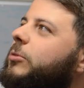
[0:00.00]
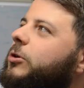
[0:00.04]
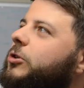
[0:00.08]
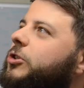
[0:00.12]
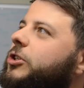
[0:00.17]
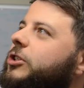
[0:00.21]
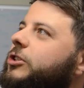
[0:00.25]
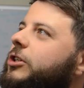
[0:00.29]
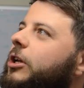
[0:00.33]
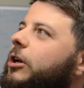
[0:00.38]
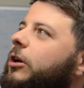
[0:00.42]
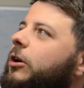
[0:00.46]

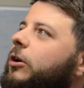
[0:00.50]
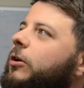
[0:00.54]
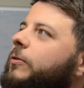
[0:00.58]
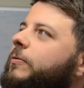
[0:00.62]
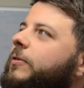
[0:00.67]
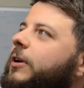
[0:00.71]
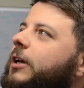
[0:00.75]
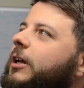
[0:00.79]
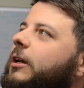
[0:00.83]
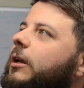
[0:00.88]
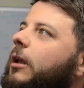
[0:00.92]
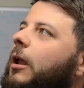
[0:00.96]
which is a
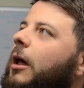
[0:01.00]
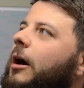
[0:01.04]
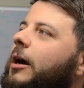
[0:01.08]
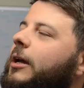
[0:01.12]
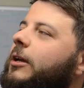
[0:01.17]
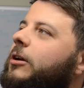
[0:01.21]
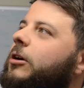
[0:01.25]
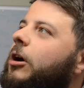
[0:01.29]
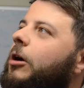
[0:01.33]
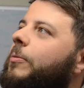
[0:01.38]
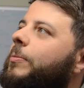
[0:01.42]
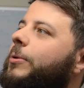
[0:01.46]
lovely
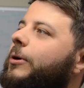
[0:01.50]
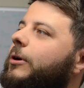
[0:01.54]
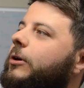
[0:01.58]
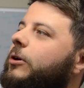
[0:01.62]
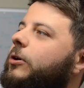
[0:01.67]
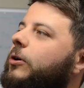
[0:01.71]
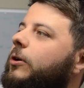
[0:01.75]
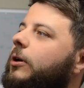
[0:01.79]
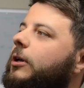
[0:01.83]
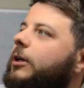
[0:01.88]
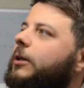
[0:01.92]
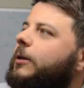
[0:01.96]
light copper
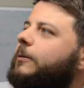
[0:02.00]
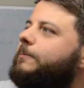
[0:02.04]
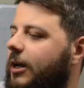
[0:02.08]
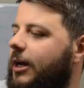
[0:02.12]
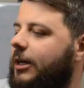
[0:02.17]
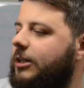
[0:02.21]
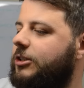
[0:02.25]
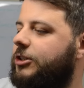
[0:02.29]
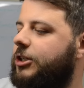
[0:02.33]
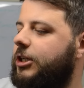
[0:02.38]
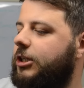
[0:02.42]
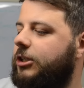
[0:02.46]
colour,
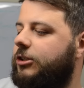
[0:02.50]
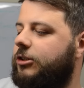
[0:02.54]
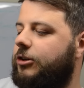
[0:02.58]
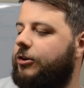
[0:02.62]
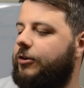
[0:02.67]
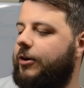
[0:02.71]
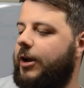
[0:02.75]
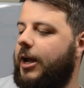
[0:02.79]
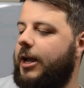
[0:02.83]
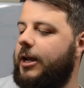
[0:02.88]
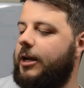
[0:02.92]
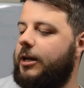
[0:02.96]
and she's
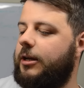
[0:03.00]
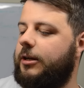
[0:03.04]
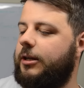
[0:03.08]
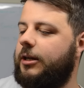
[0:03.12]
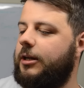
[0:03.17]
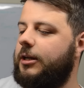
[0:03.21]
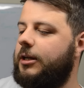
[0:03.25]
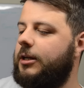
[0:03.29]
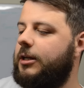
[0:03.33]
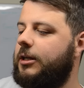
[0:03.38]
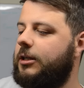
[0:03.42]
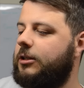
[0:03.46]
created
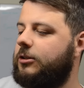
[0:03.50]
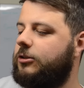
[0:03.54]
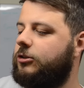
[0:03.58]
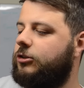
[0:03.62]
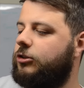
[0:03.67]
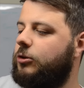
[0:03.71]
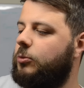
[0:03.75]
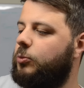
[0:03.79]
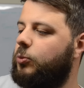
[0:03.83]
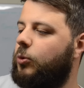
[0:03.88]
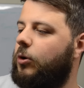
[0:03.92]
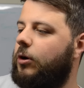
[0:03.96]

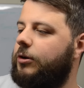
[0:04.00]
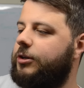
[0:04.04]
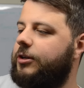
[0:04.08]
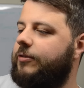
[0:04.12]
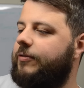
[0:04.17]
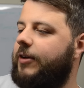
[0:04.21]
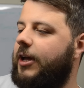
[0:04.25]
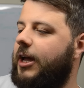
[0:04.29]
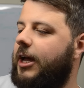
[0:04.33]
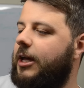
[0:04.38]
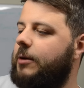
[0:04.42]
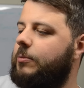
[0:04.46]
somewhat
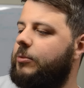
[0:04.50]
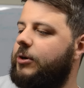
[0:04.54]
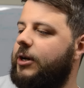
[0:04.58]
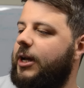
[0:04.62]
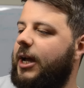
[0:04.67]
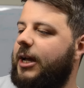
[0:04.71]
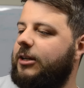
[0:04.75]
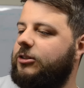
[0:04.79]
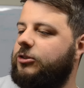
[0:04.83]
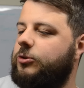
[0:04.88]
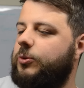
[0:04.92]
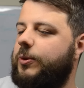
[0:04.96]
of a head, but
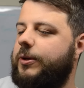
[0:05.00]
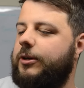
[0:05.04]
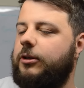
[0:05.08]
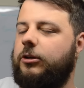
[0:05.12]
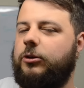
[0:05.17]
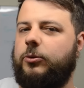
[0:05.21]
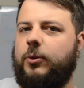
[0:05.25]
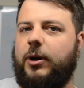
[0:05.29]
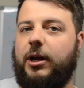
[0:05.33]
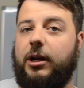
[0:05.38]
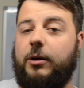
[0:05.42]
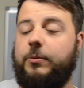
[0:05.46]
it has
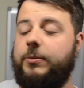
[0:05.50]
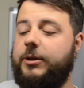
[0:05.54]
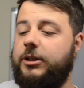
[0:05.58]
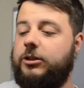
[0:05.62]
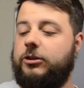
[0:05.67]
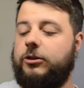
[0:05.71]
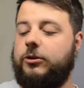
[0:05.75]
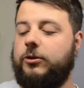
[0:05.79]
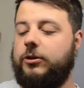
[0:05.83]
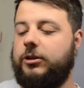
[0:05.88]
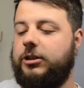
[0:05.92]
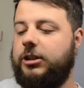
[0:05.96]
dwindled while I've been
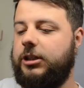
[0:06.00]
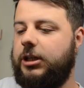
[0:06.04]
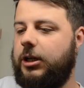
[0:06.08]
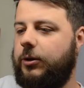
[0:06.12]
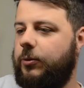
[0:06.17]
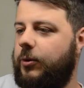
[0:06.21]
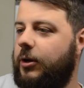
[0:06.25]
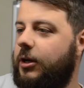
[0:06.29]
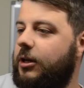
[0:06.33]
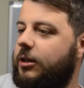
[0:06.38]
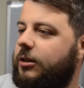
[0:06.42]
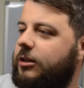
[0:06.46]
talking to
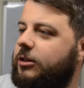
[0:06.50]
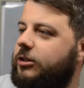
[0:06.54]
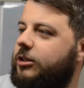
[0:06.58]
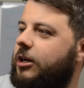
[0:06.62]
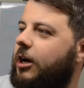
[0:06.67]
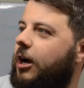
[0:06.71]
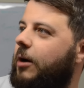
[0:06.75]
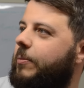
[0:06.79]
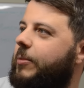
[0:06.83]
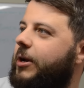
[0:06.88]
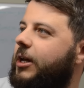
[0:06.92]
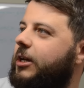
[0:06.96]
you. There's
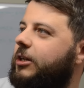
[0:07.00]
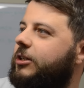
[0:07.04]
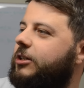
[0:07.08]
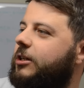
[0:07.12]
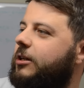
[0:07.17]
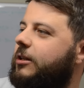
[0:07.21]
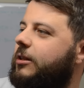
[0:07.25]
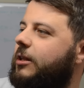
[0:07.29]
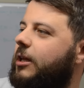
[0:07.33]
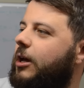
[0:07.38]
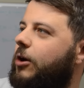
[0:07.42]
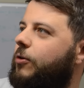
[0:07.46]

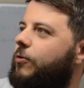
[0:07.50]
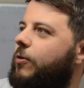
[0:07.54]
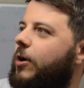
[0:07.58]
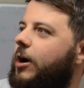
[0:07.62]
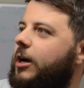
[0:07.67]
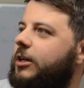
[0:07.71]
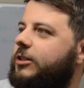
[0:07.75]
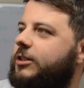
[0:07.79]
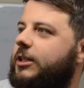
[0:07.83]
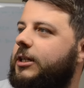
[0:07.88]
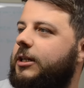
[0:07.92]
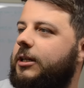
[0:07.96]
carbonation in there
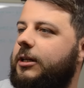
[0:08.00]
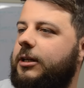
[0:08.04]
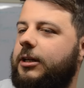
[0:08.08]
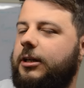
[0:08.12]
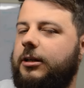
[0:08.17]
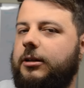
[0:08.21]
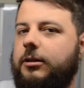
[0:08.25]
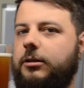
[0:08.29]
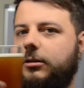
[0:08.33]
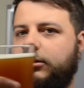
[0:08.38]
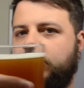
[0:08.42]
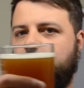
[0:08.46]
rising.
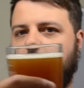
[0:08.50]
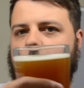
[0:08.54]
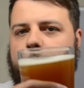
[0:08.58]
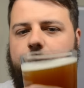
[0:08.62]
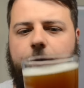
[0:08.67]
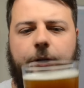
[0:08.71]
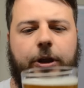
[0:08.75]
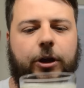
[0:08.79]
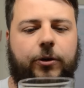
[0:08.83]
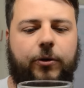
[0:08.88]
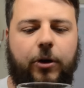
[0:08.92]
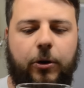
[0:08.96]
Let's go
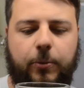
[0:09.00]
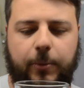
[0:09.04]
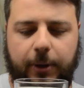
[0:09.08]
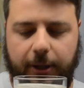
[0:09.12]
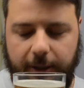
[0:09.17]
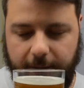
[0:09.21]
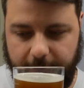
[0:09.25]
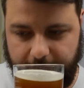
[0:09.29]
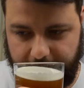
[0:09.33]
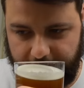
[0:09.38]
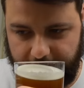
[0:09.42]
for the aroma.